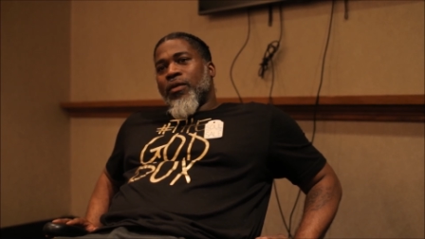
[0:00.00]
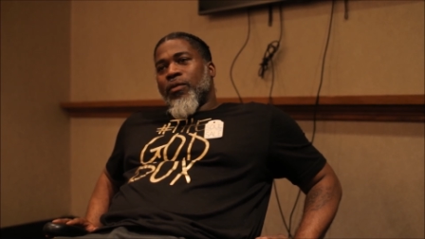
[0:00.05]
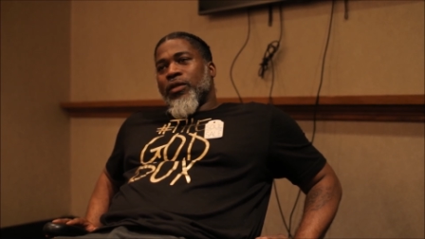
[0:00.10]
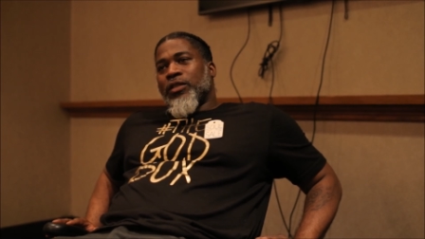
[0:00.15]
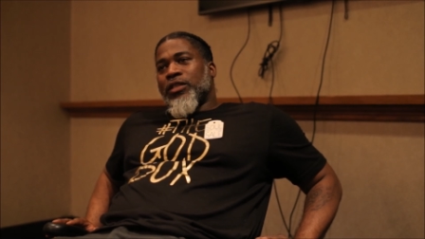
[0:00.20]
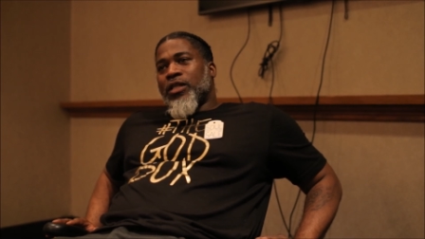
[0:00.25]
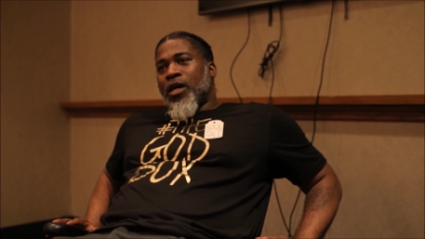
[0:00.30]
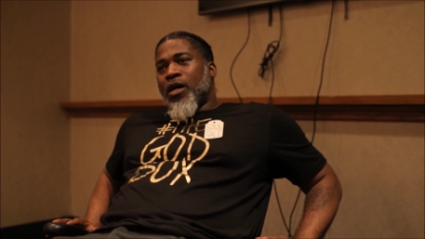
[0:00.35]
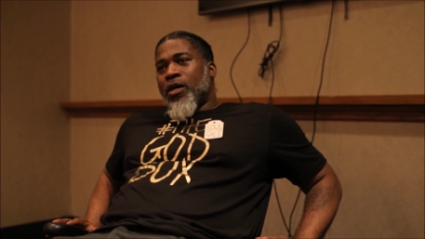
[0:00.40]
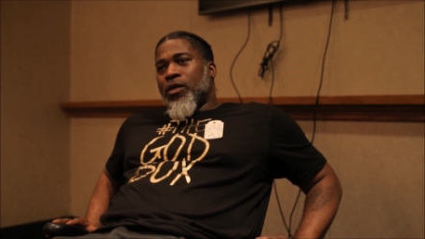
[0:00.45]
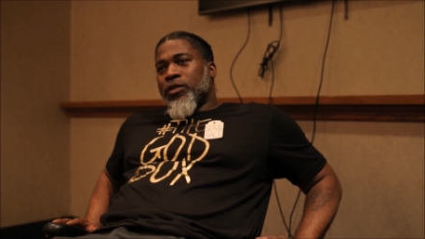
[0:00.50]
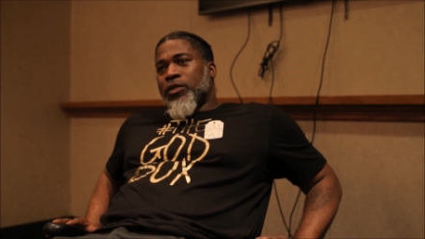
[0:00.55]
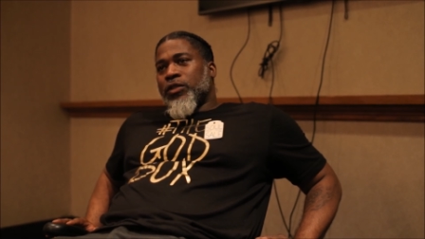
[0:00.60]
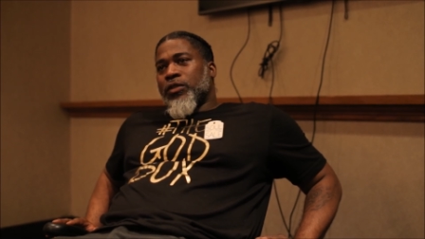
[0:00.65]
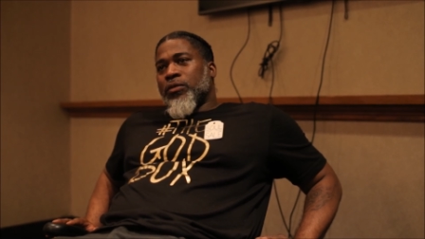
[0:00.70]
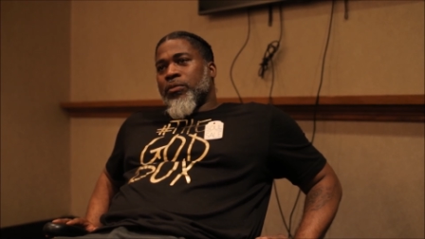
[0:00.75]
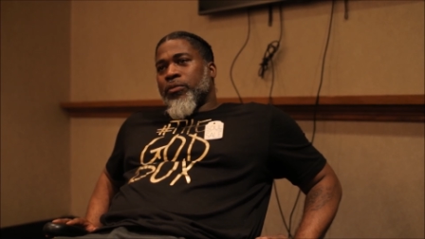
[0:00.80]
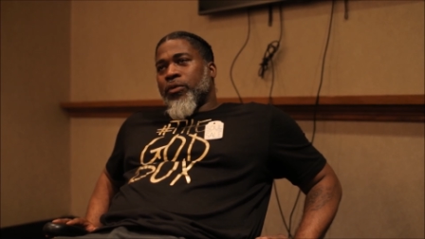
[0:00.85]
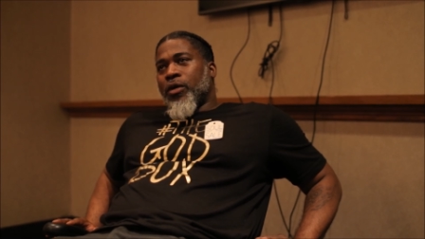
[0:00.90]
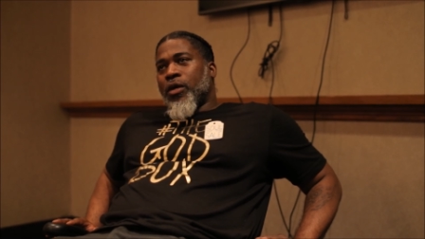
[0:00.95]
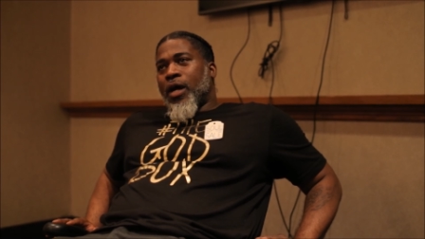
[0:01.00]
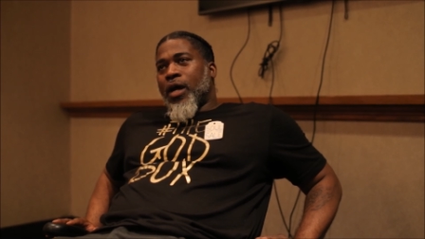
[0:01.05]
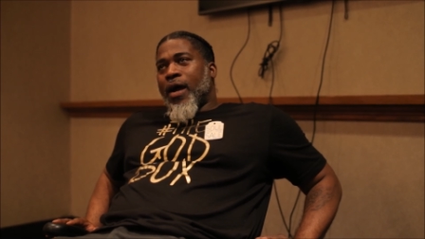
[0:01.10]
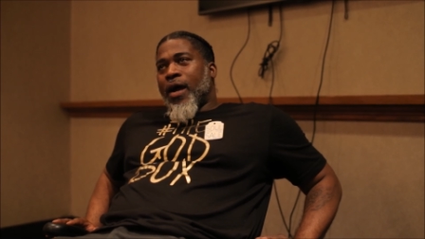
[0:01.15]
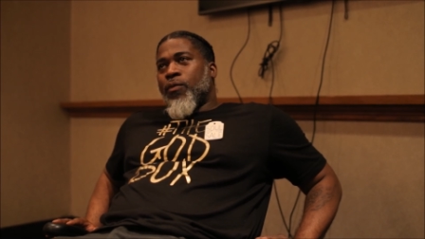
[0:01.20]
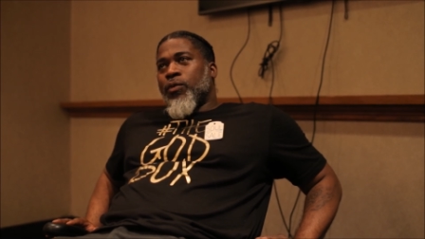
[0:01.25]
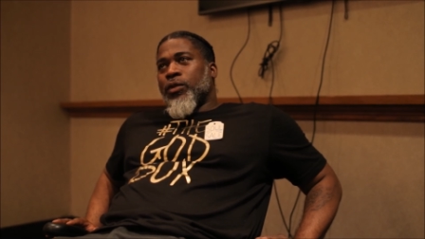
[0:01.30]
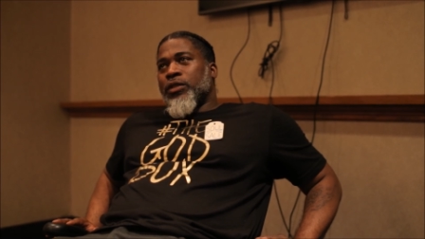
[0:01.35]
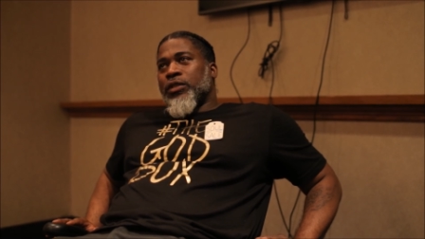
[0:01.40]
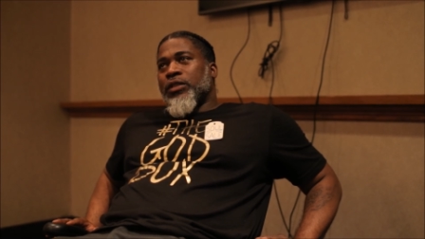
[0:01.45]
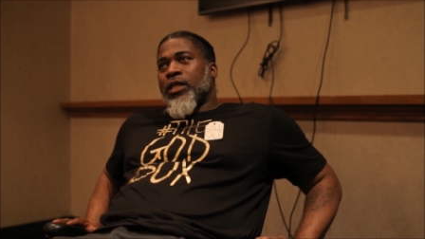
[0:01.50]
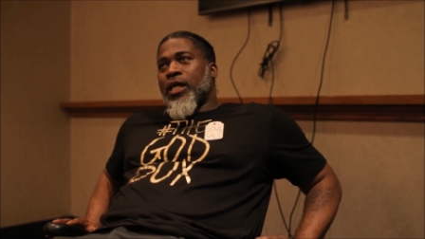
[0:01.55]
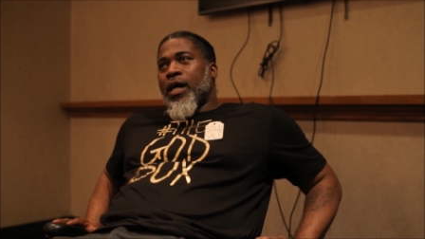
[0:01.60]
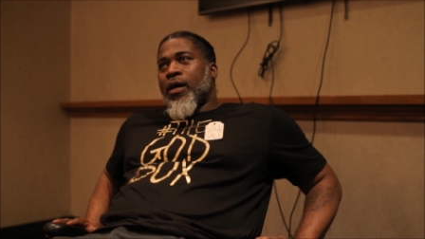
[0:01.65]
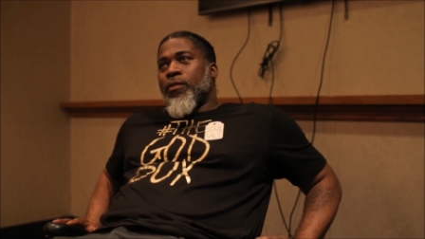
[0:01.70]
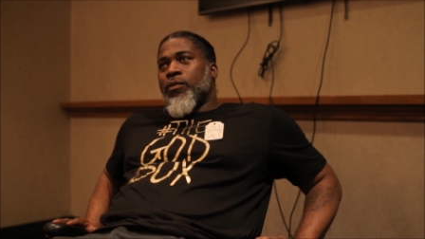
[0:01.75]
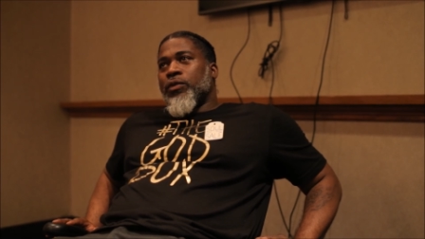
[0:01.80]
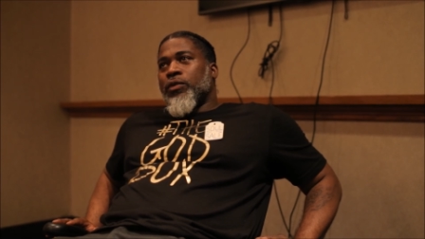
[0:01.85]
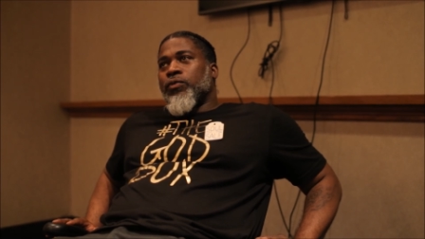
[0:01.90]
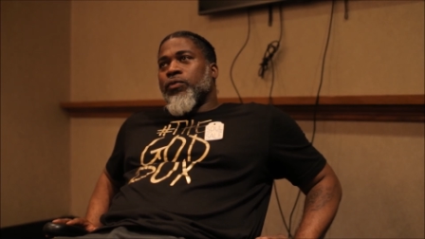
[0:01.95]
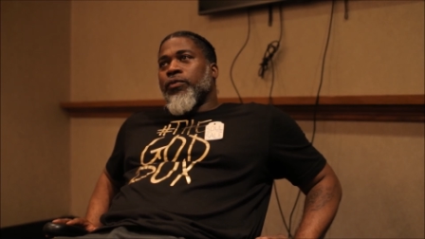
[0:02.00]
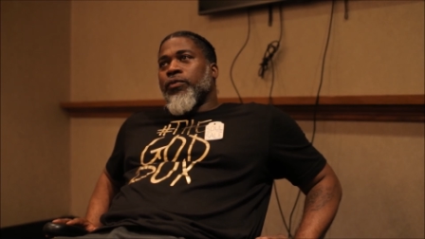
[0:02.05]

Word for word: It was awesome, bro. I was I was